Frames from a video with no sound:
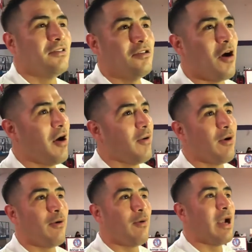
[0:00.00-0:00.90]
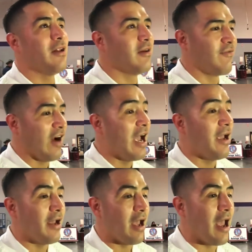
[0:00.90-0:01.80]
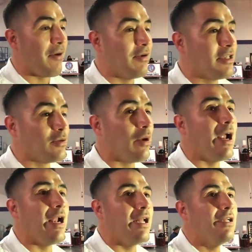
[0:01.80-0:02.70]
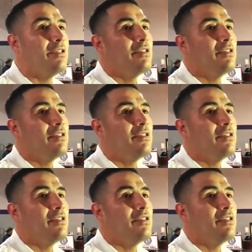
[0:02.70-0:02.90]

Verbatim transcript: You know, we're ready to fight, and we're just ready,